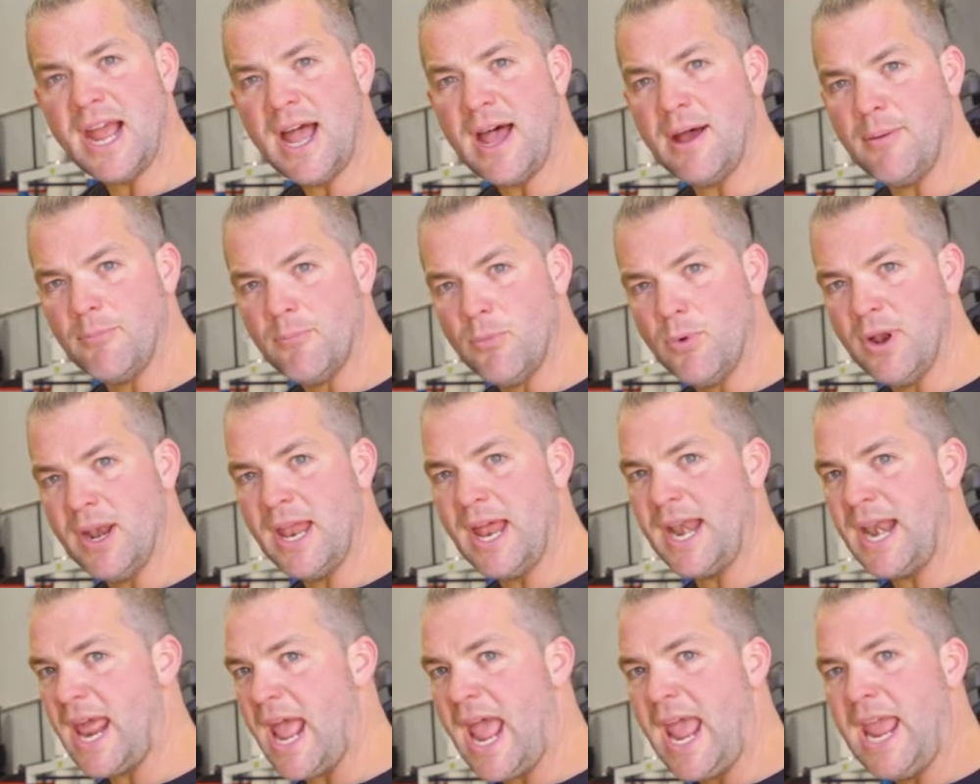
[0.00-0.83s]
Hub will
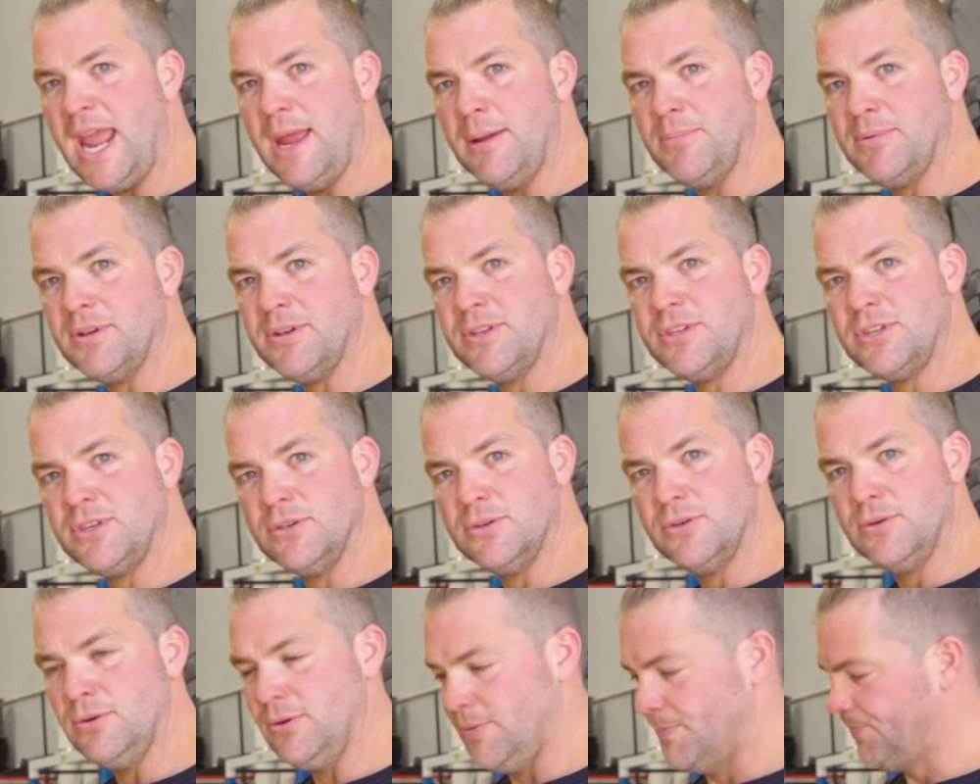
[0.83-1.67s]
enable
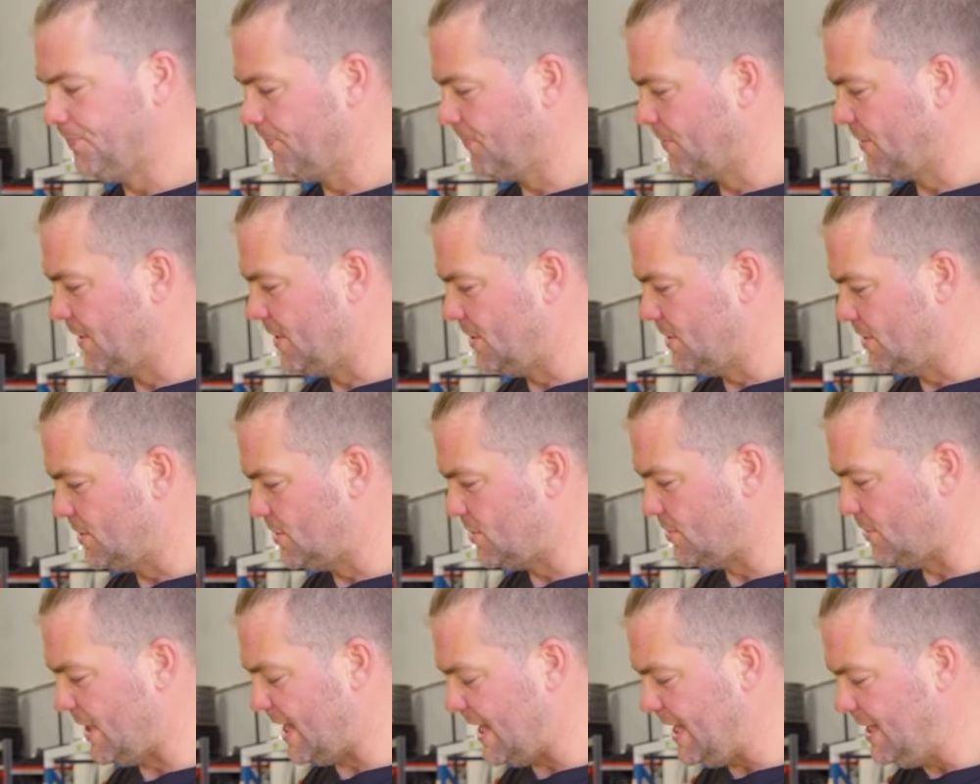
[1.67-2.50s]
you
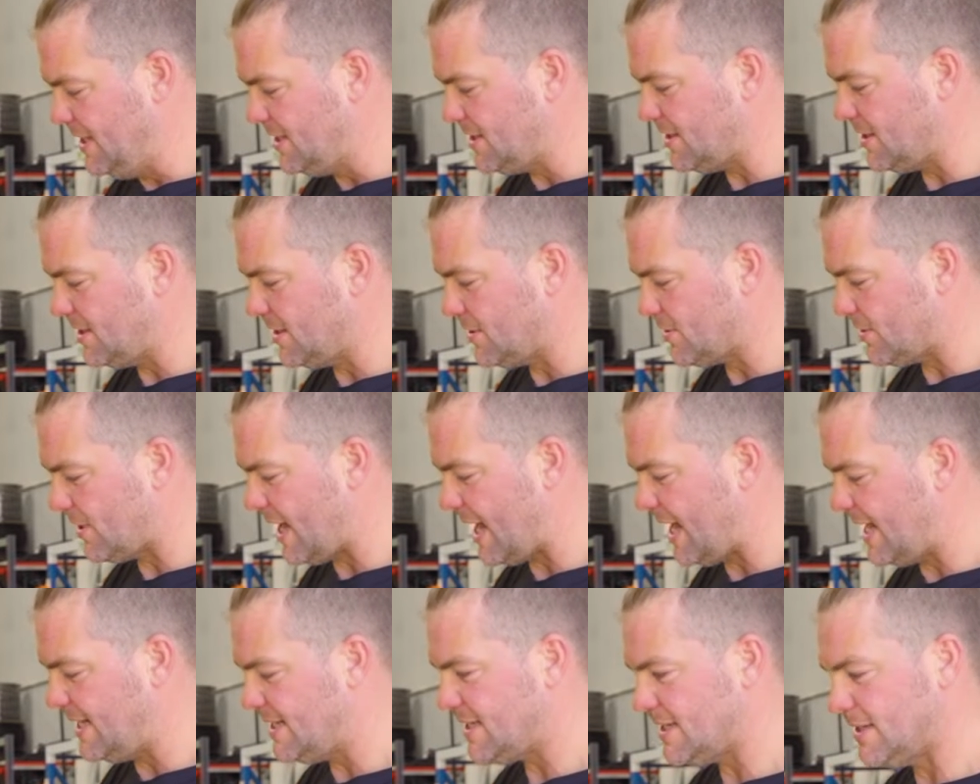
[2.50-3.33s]
to
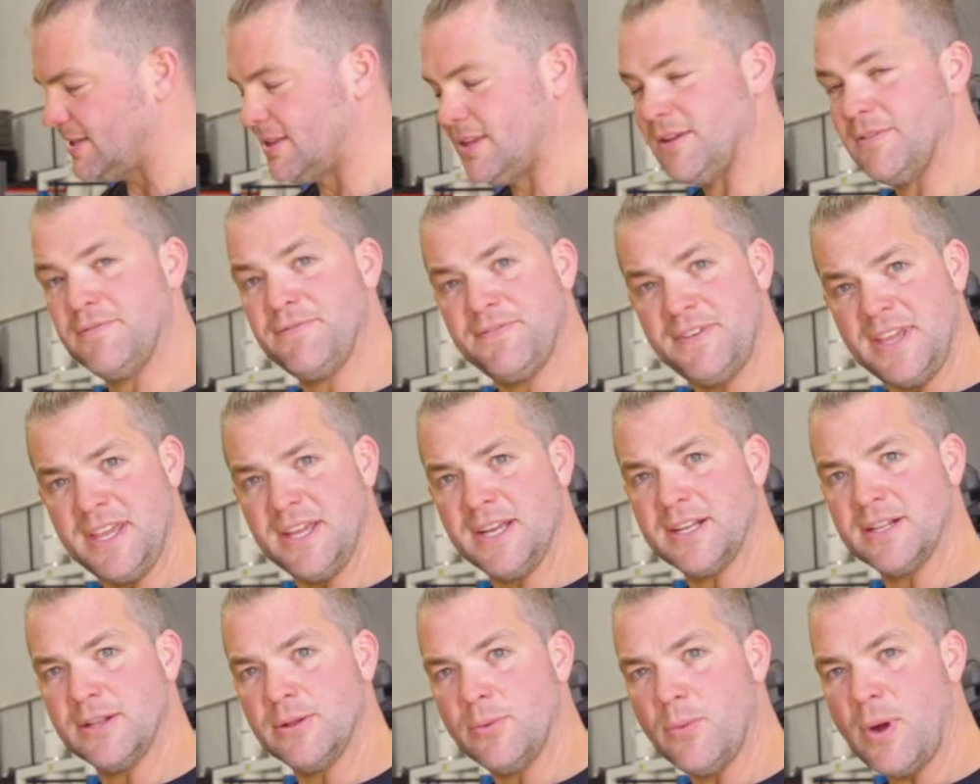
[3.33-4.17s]
integrate the
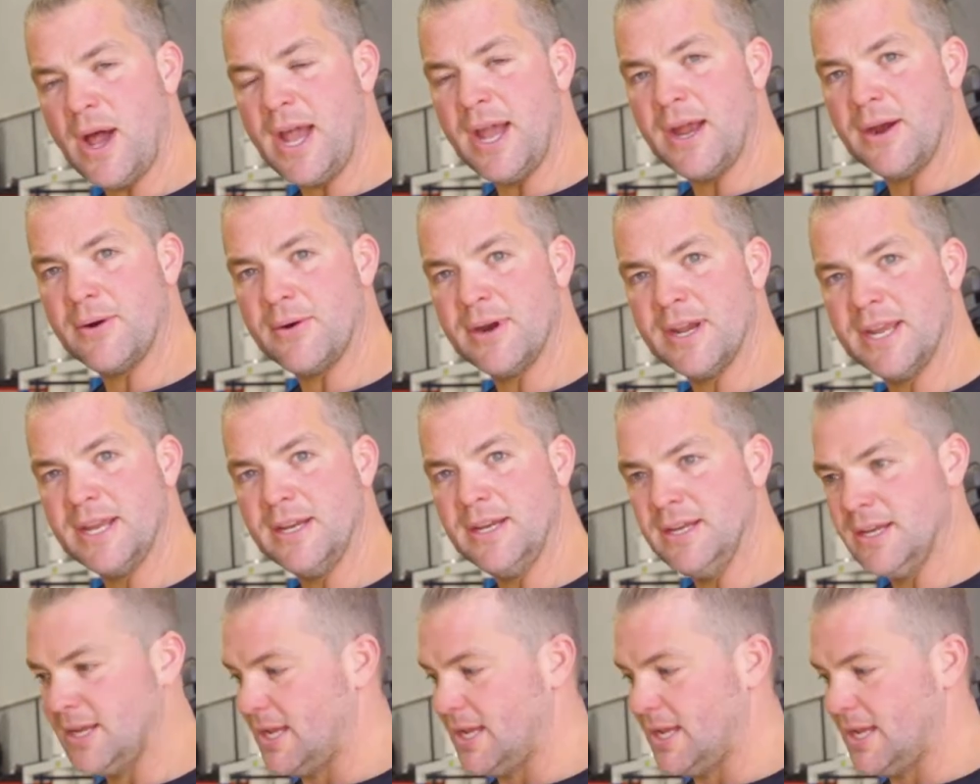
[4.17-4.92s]
vehicle wiring